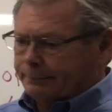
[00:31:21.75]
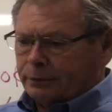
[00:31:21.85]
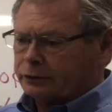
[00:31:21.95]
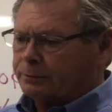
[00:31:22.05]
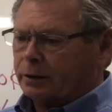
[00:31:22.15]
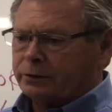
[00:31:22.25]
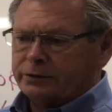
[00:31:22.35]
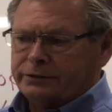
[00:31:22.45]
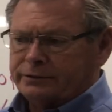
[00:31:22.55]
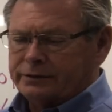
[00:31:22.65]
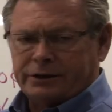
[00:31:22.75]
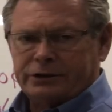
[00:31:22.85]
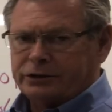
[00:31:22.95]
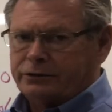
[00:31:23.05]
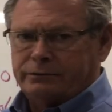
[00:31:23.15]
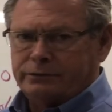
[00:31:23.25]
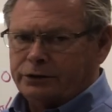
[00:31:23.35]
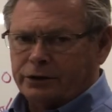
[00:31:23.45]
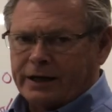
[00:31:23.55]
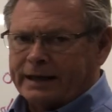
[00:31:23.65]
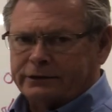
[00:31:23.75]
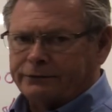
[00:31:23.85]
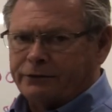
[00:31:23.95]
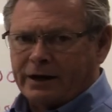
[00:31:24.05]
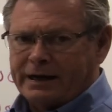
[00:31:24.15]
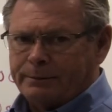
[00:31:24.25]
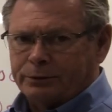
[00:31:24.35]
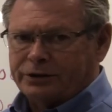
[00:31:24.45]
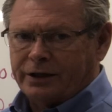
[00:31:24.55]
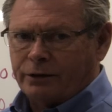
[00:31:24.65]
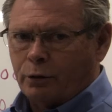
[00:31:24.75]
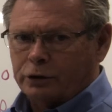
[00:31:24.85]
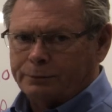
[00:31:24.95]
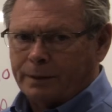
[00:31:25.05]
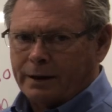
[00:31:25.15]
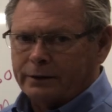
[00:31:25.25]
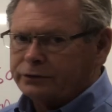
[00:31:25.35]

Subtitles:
most motors, you're asking for 80% of the horsepower.